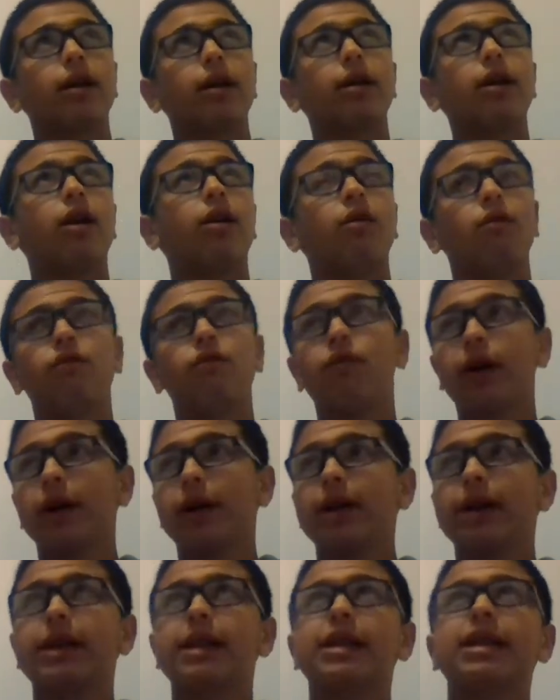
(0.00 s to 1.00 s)
You know,
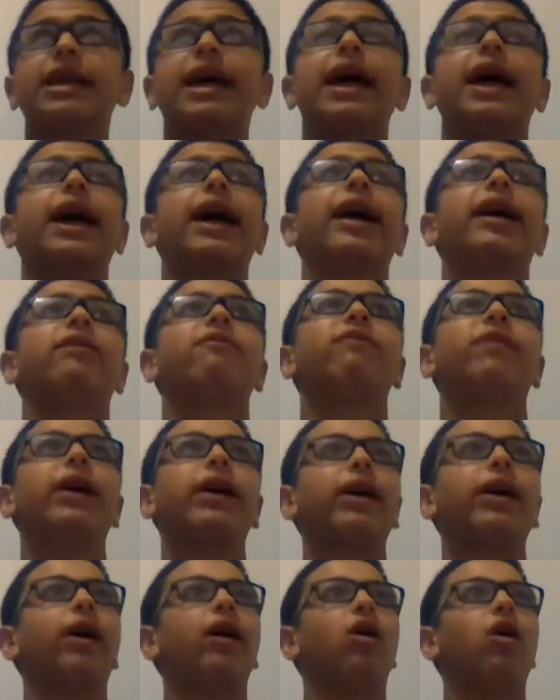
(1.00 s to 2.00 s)
very sad,
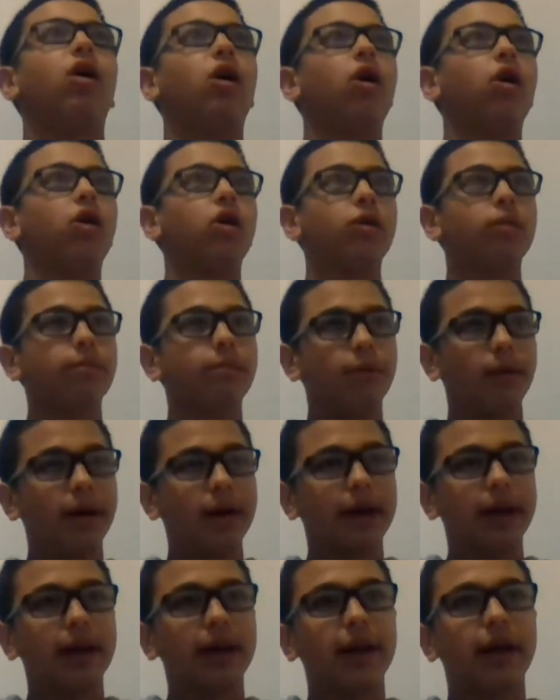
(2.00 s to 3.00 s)
very
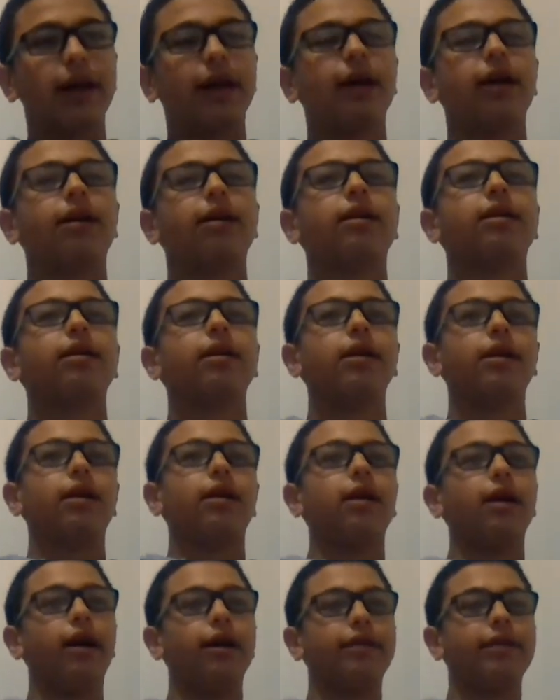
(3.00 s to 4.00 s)
heartbreaking.
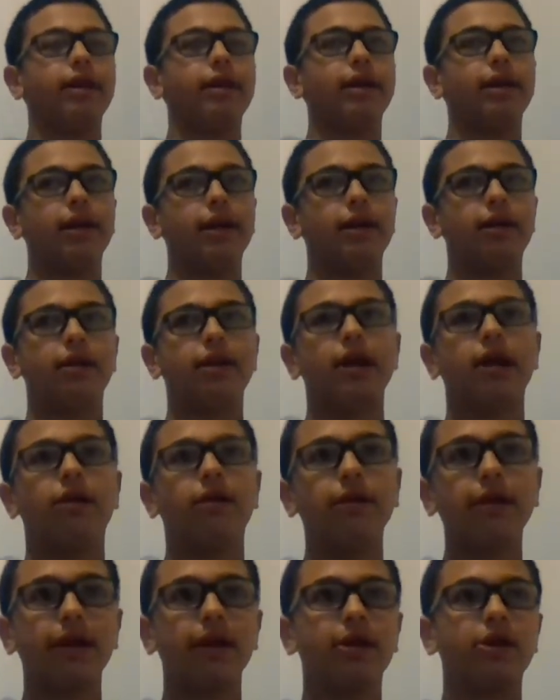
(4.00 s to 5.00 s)
I think, you
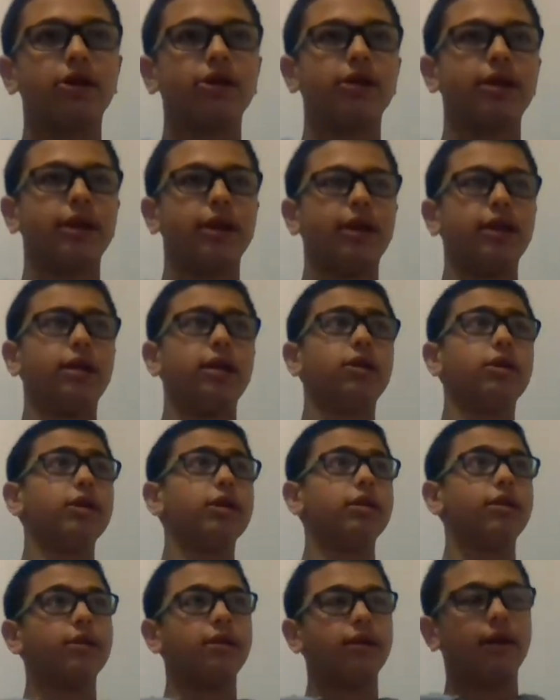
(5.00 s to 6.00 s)
know, interesting,
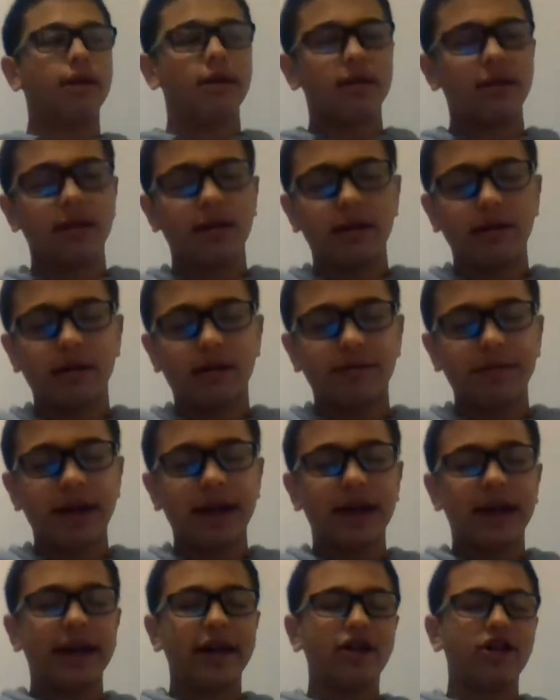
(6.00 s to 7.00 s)
these
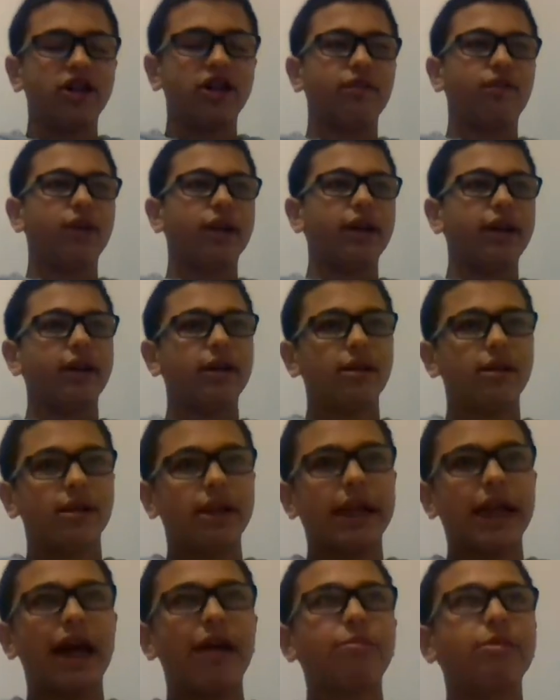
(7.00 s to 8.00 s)
main characters have great
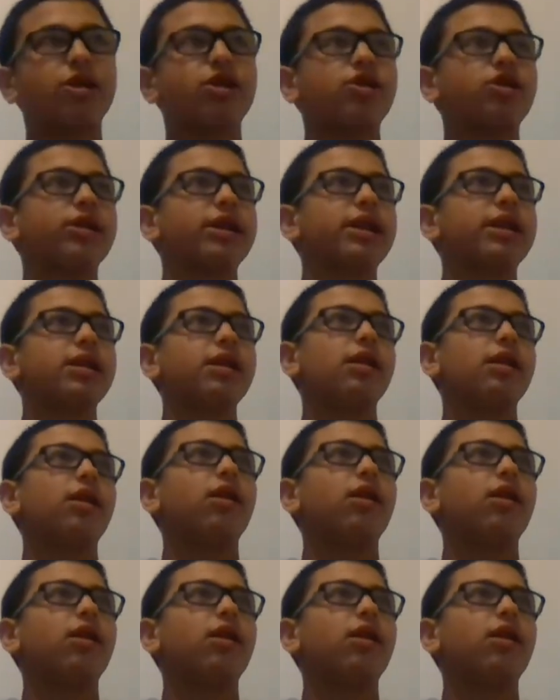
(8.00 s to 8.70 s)
chemistry,